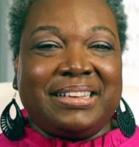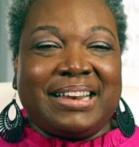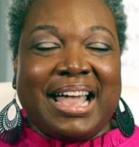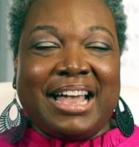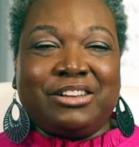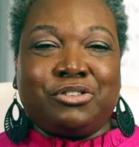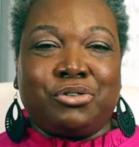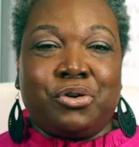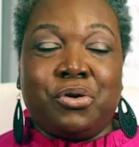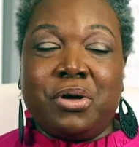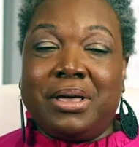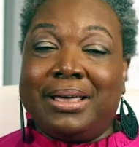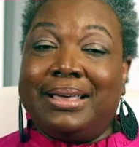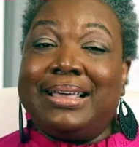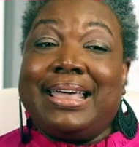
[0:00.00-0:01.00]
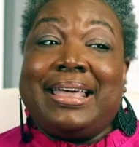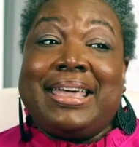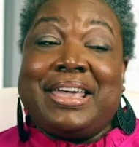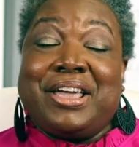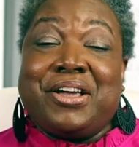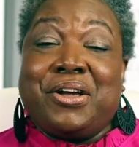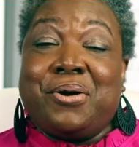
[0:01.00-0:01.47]
Natural.
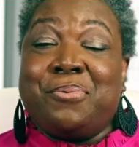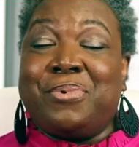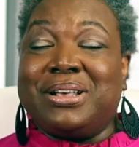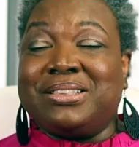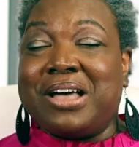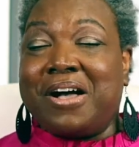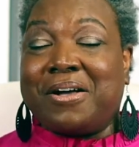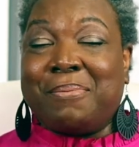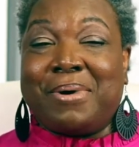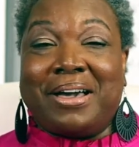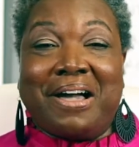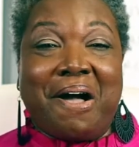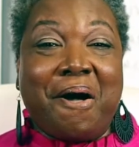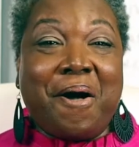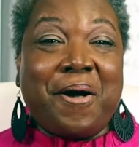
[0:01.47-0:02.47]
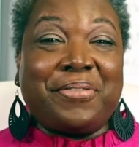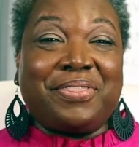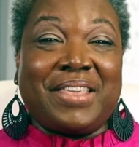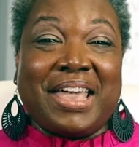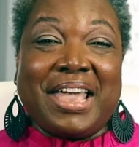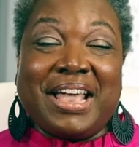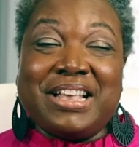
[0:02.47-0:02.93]
Here we talk about all
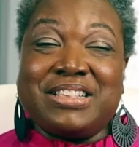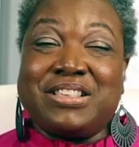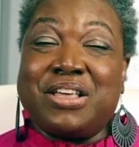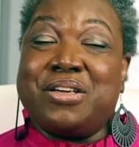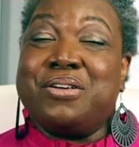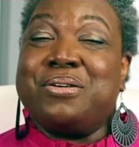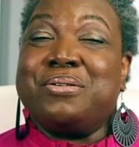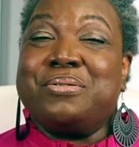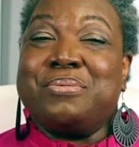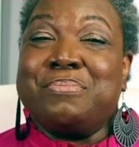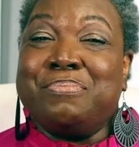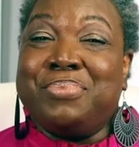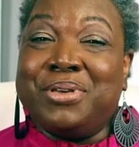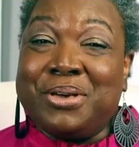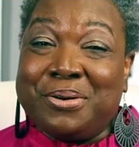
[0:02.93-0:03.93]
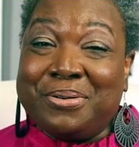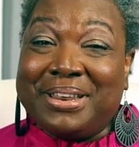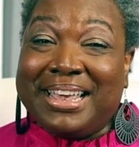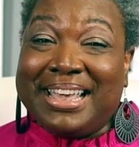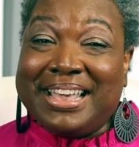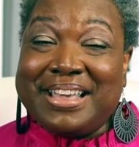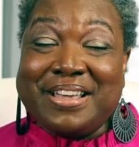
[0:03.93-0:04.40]
things
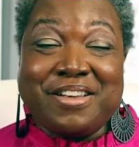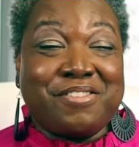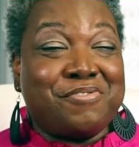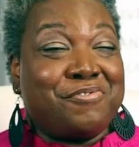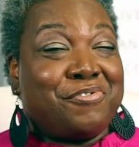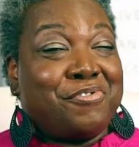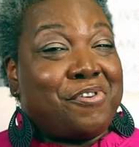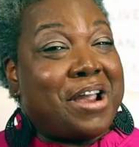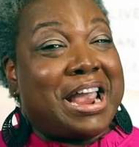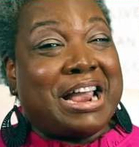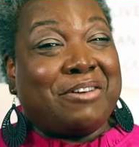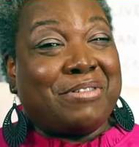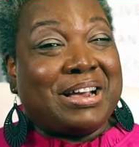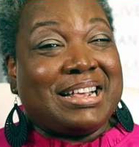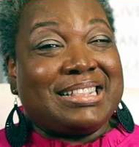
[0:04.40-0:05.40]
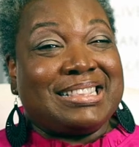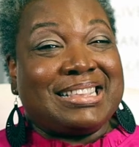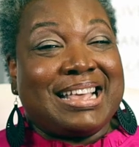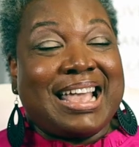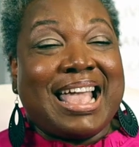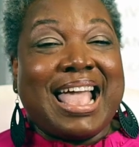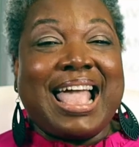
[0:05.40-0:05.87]
beauty, fragrance,
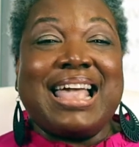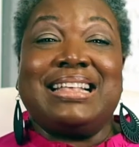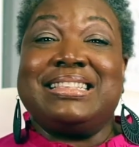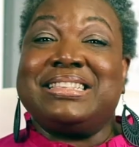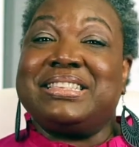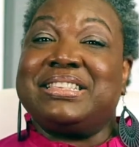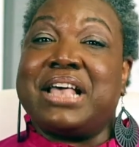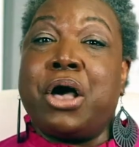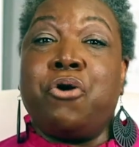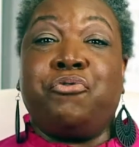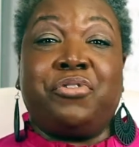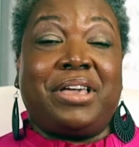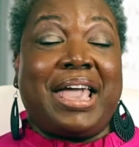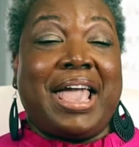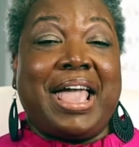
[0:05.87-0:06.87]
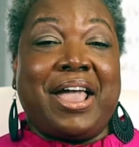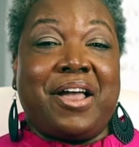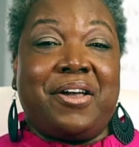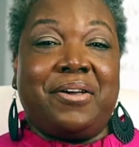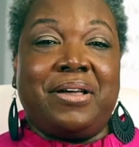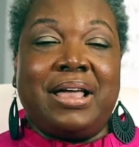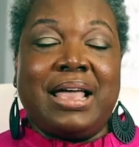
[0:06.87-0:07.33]
and
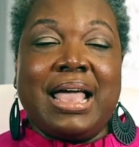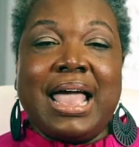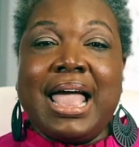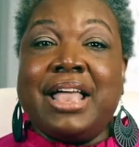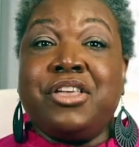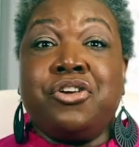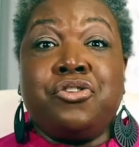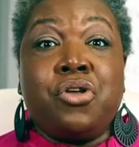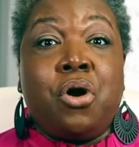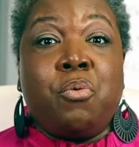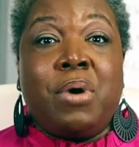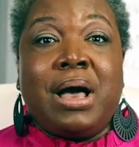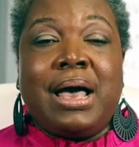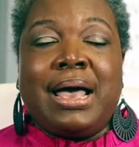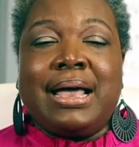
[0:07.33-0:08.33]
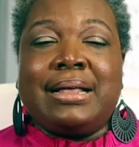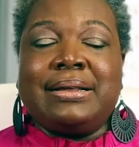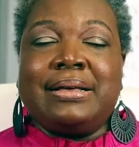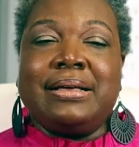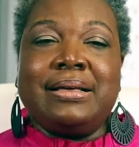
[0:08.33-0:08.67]
self-care. And you know what?